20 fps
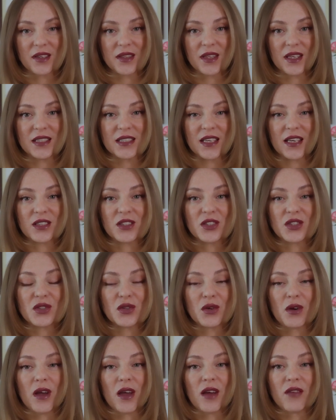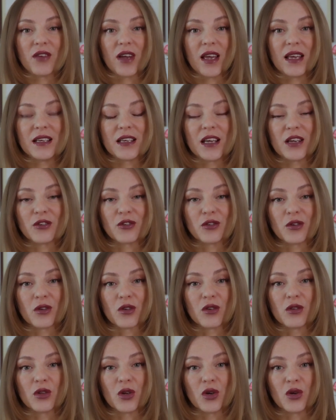They tend to have a
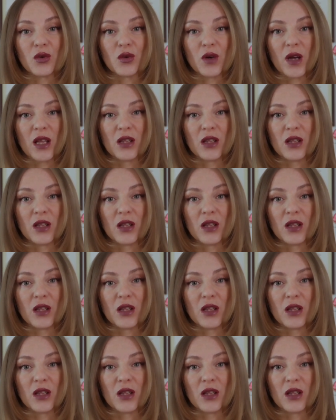natural glow